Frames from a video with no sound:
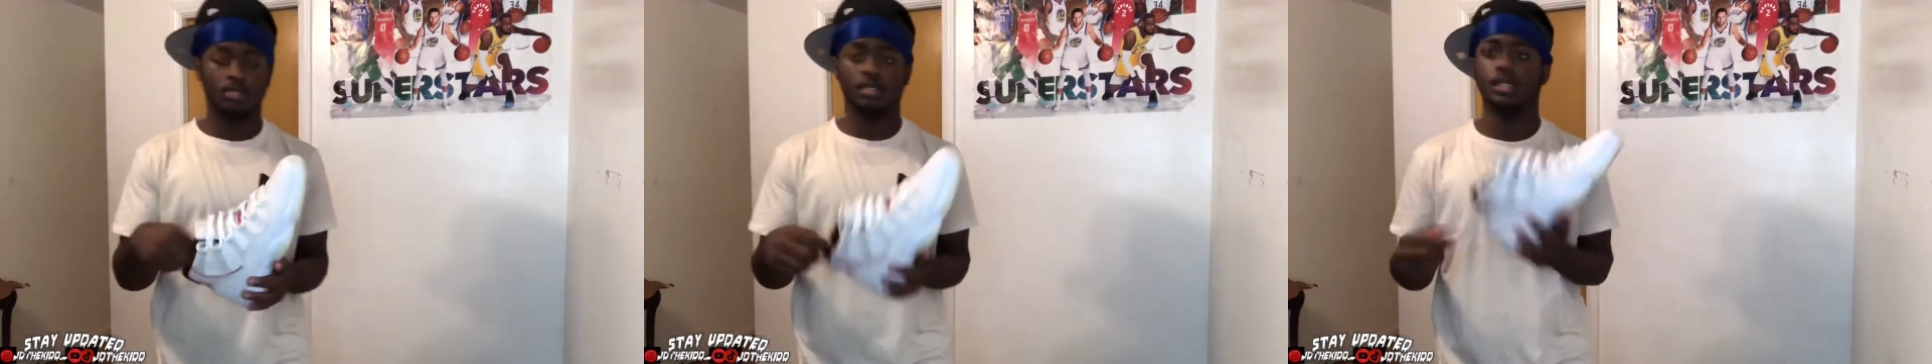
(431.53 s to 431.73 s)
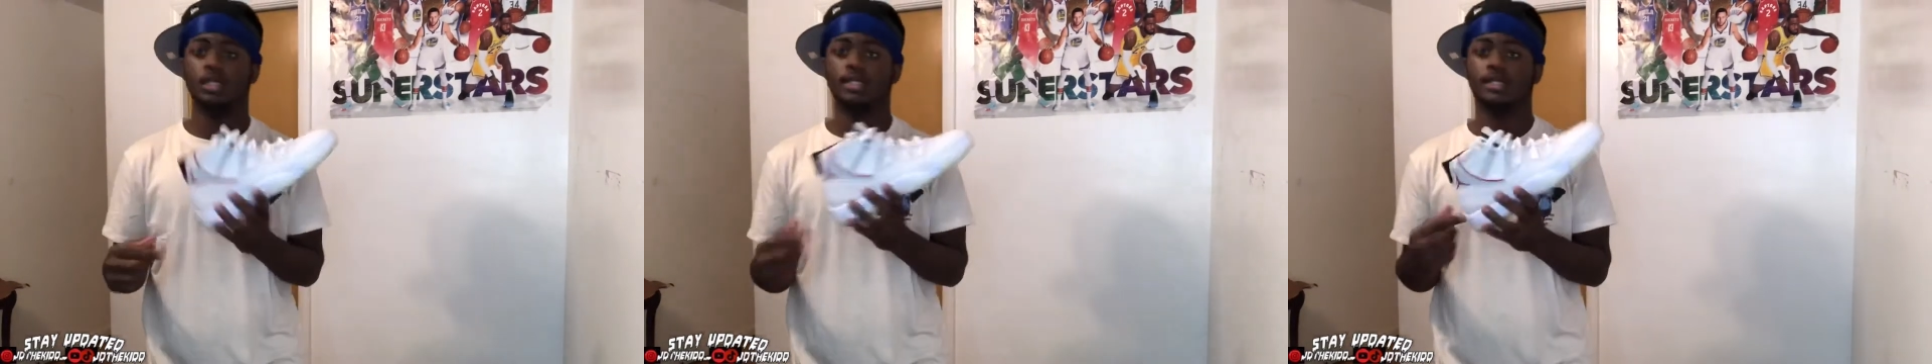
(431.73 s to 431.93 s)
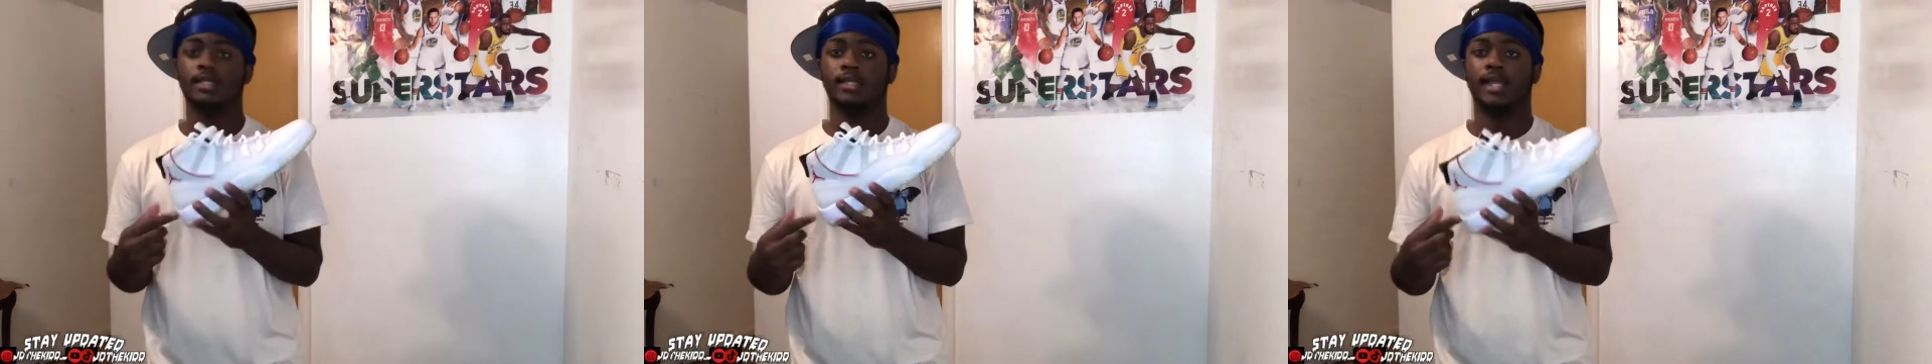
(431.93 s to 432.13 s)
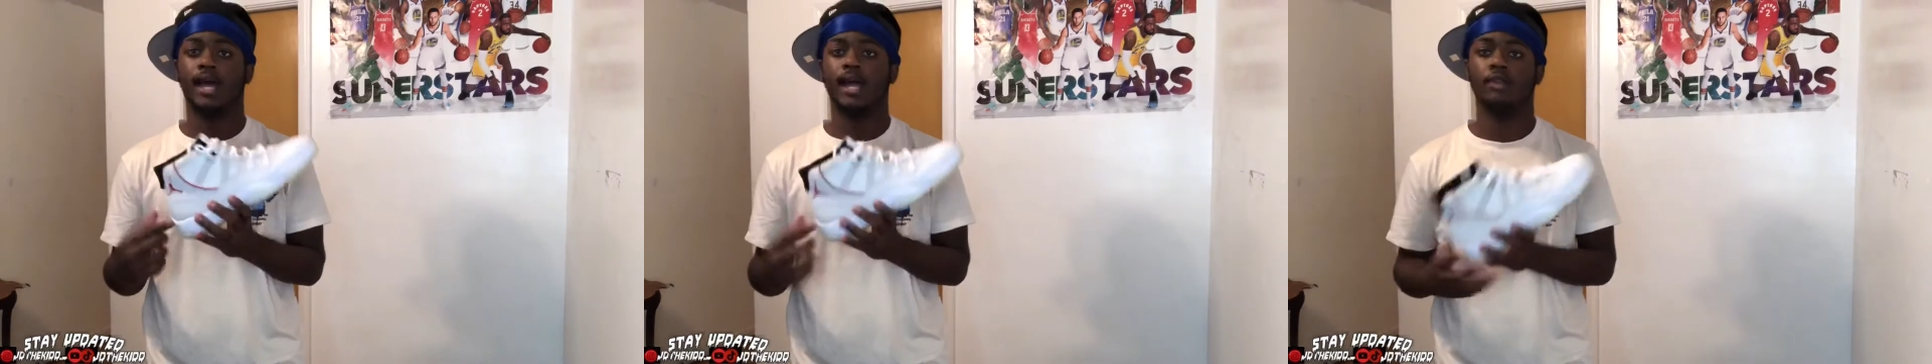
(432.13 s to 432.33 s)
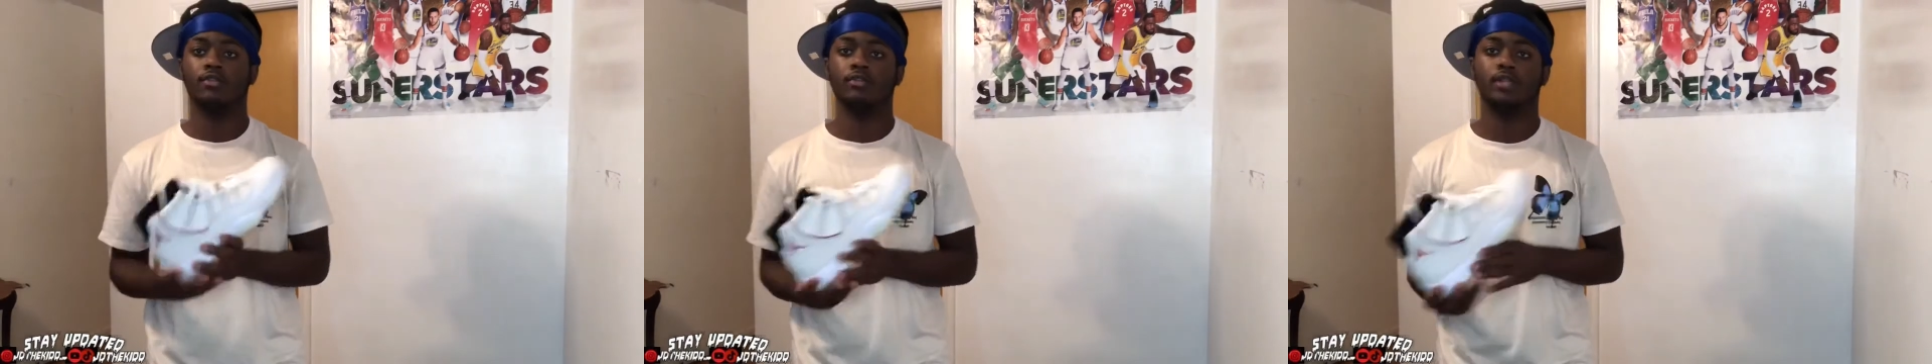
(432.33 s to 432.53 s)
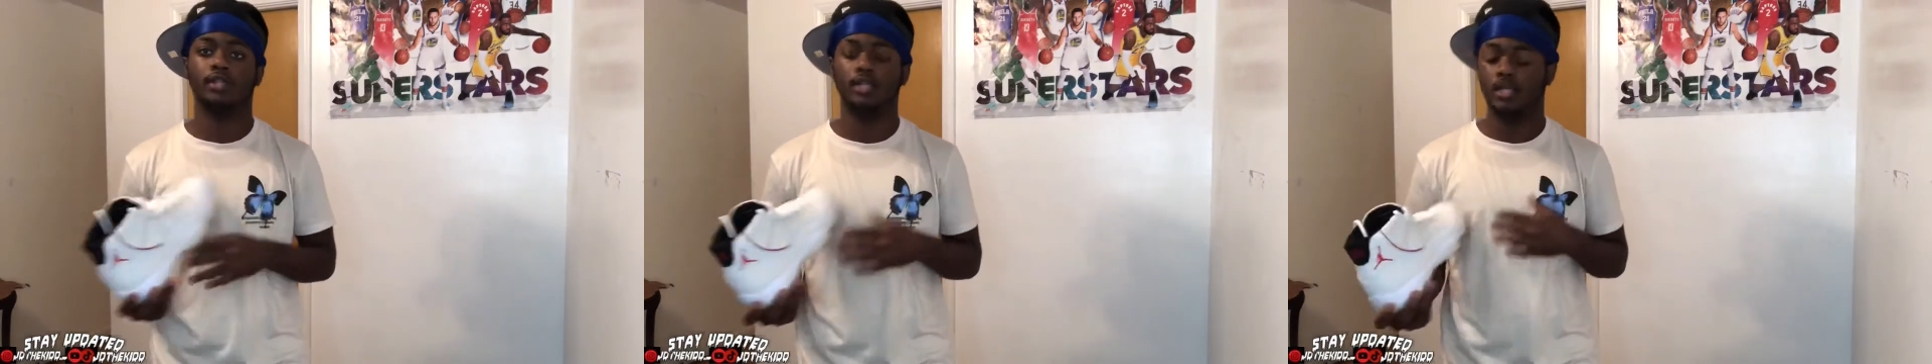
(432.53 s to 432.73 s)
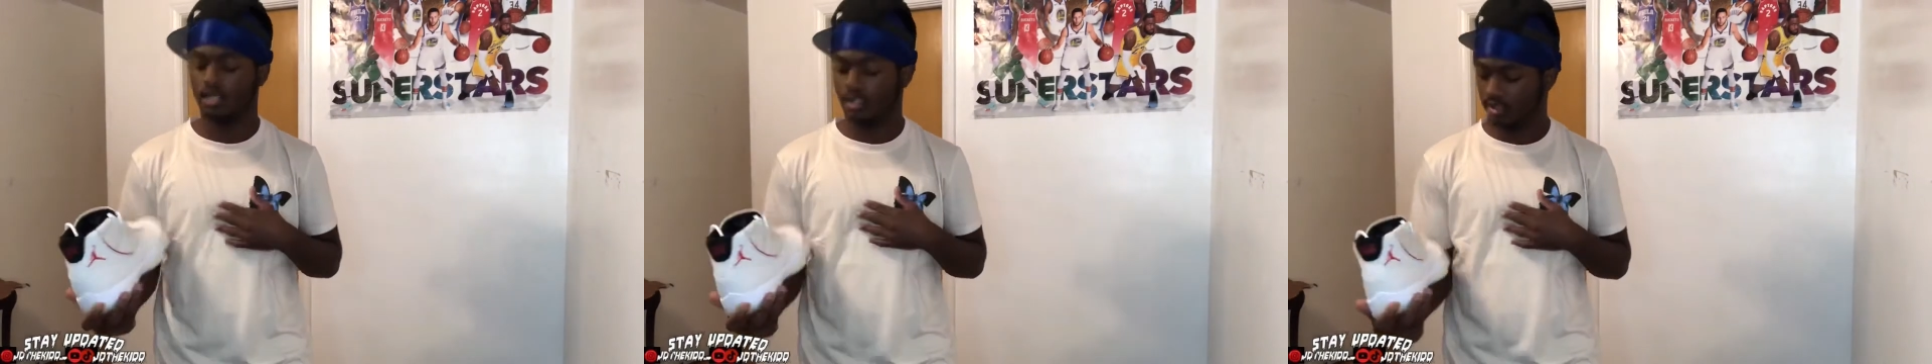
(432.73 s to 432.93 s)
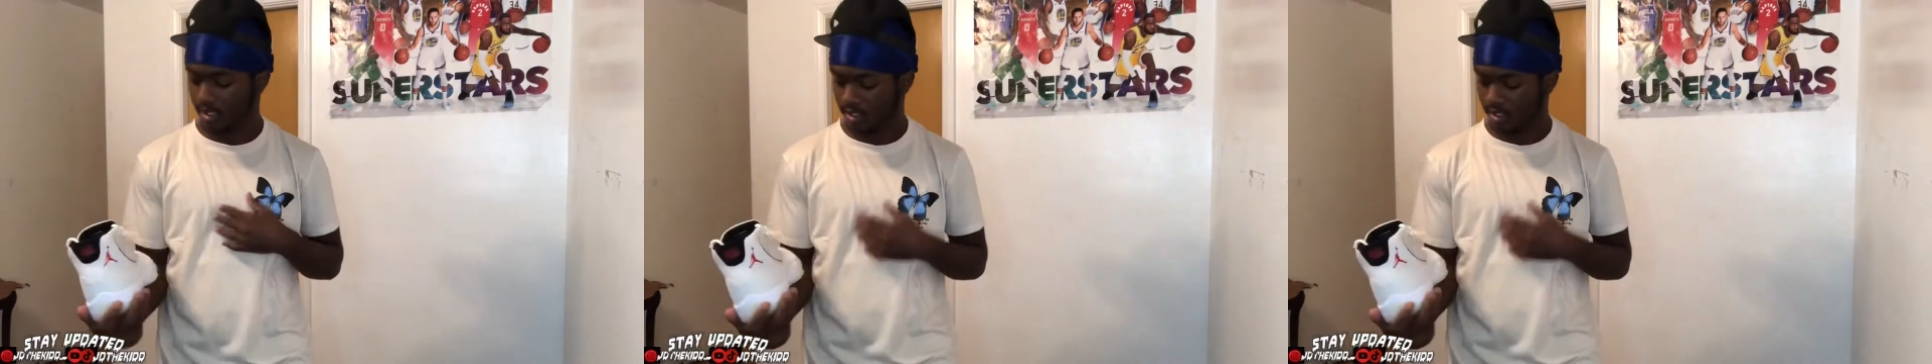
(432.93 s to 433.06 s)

this is lighter than this.